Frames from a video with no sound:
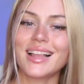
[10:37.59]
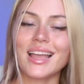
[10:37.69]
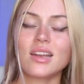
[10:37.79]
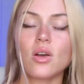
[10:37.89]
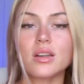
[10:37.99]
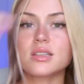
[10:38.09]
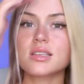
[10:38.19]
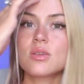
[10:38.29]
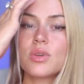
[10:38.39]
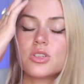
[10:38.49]
And
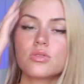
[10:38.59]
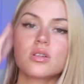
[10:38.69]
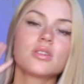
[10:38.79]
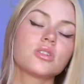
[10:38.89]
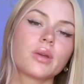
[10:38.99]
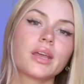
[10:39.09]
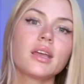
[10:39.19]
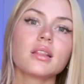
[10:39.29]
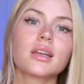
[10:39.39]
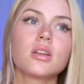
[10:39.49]
honestly, once you start doing
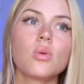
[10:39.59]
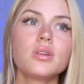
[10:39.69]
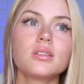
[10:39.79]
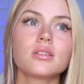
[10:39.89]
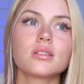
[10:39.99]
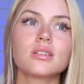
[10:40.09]
it, like no one,